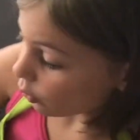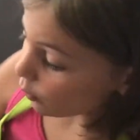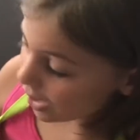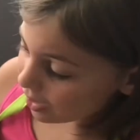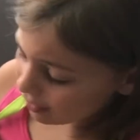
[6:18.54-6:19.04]

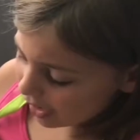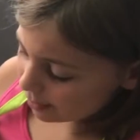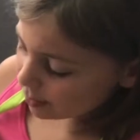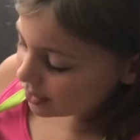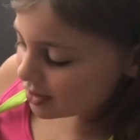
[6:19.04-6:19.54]
Well, I
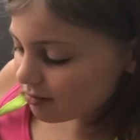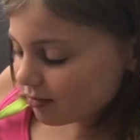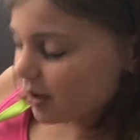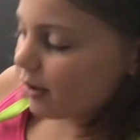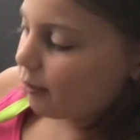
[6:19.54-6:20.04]
put
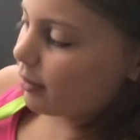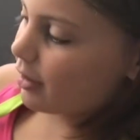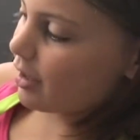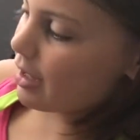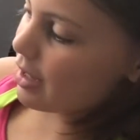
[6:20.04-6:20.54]
some blue in
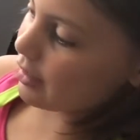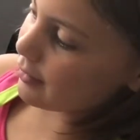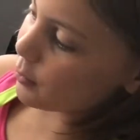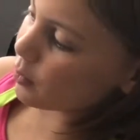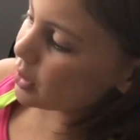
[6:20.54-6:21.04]
it,
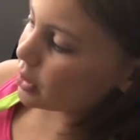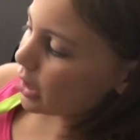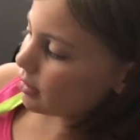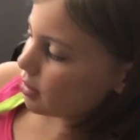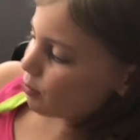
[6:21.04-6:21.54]
and then we
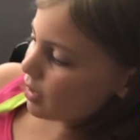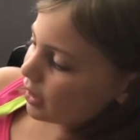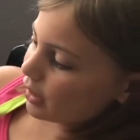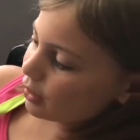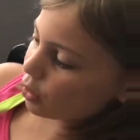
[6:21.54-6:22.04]
tried to
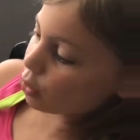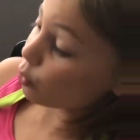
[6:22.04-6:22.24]
make it go